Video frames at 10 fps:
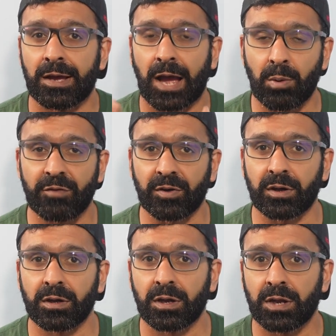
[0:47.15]

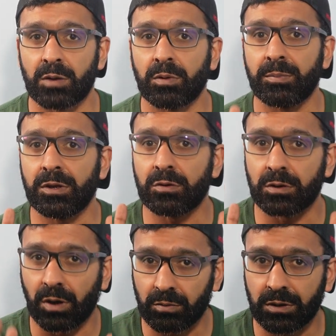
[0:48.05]
However, it will mean you
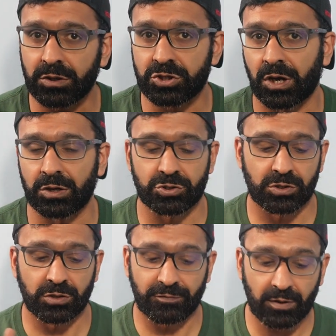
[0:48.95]
can only charge
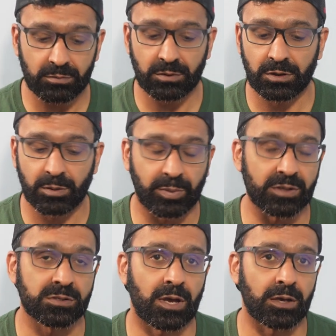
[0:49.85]
your phone, your
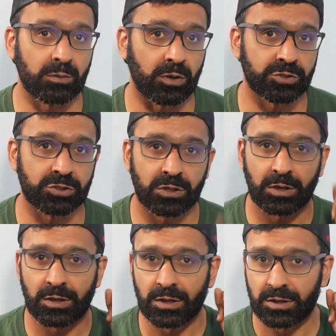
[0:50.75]
buds and your watch.
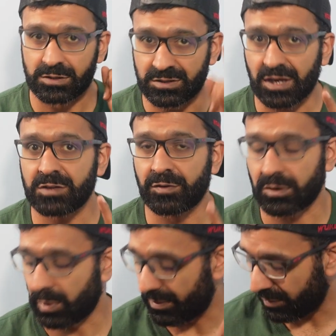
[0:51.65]
Today's
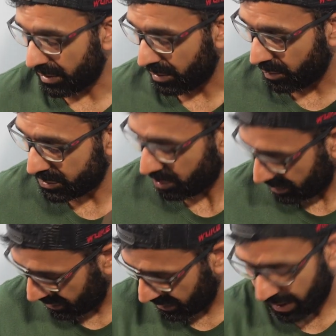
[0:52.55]
video, however, we're
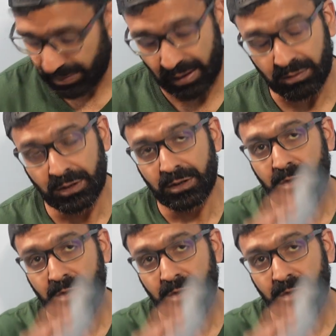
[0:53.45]
talking about